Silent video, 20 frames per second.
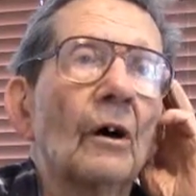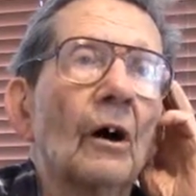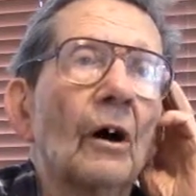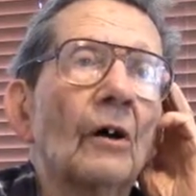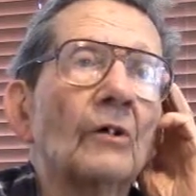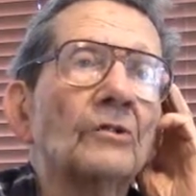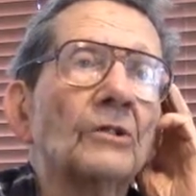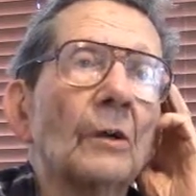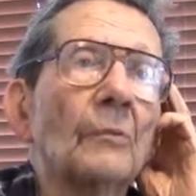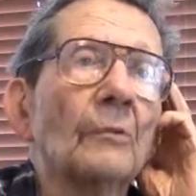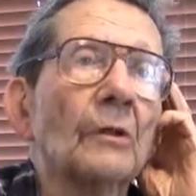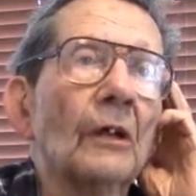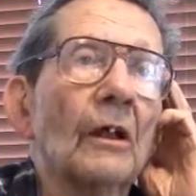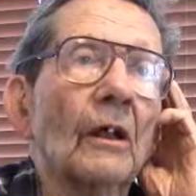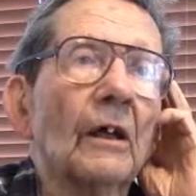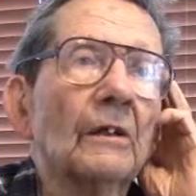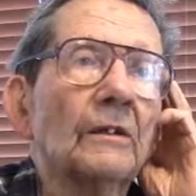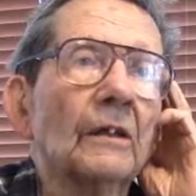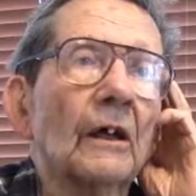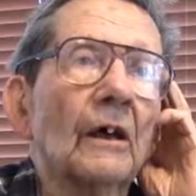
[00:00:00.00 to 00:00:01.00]
or something
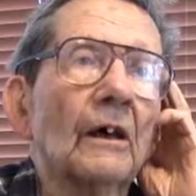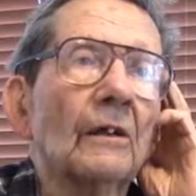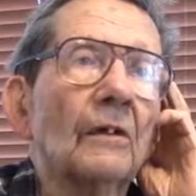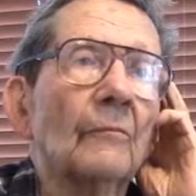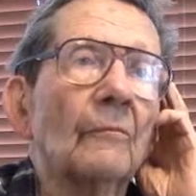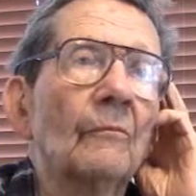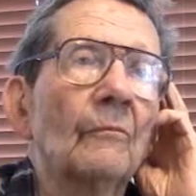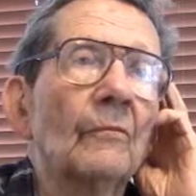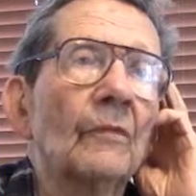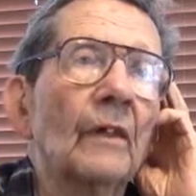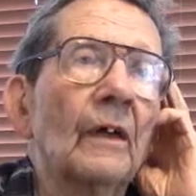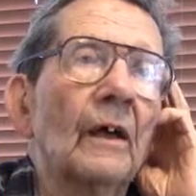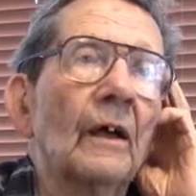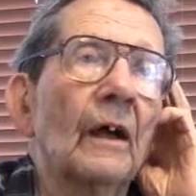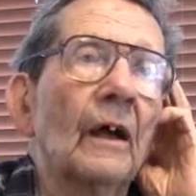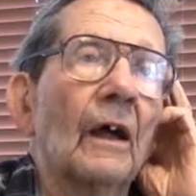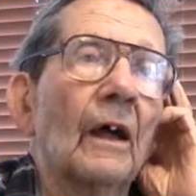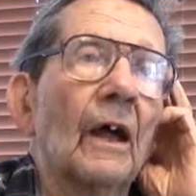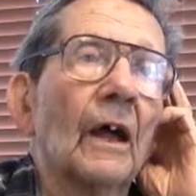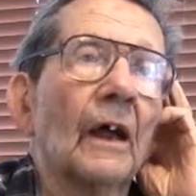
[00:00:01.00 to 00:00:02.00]
like that.
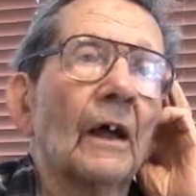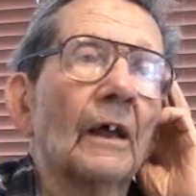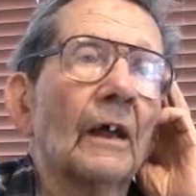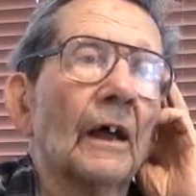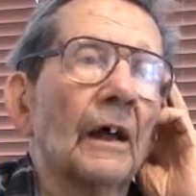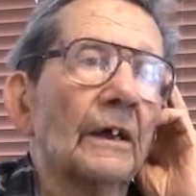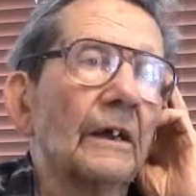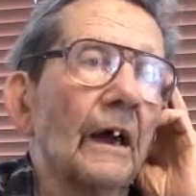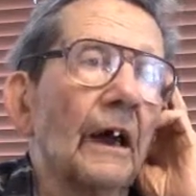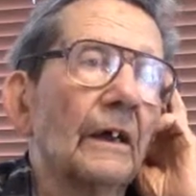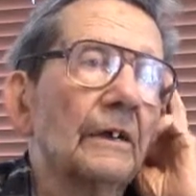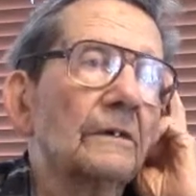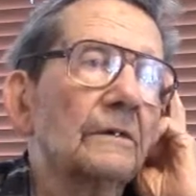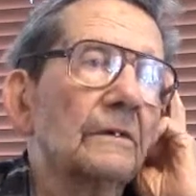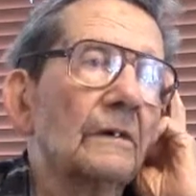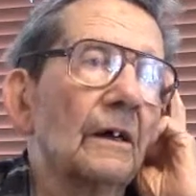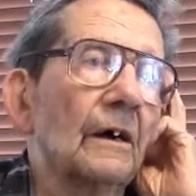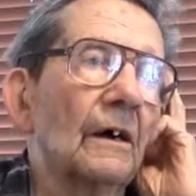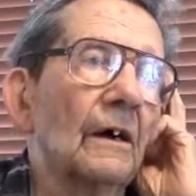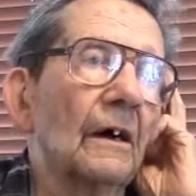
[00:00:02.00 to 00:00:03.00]
And
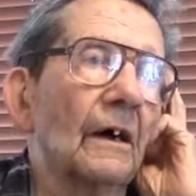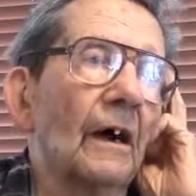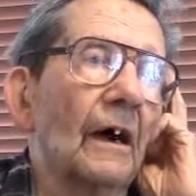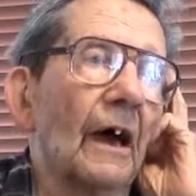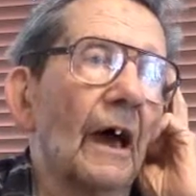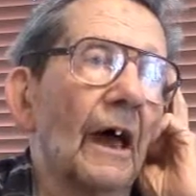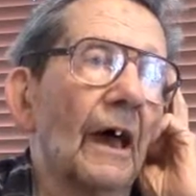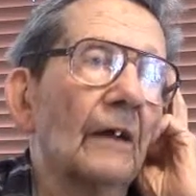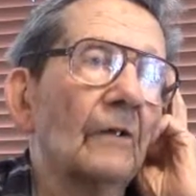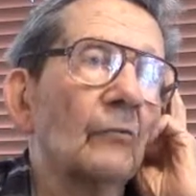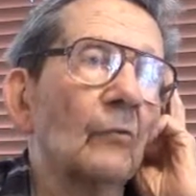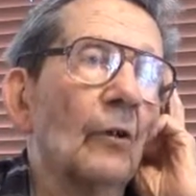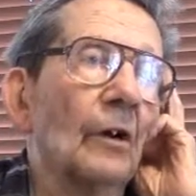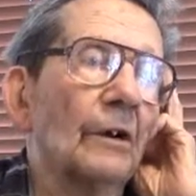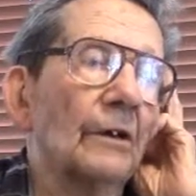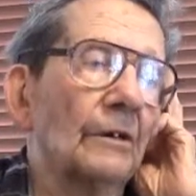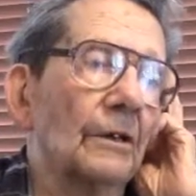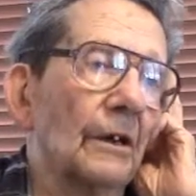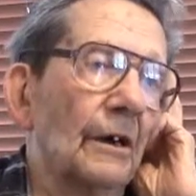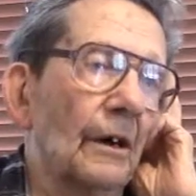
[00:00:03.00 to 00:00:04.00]
I had
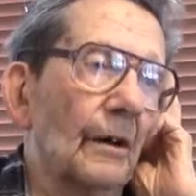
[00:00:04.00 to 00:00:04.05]
one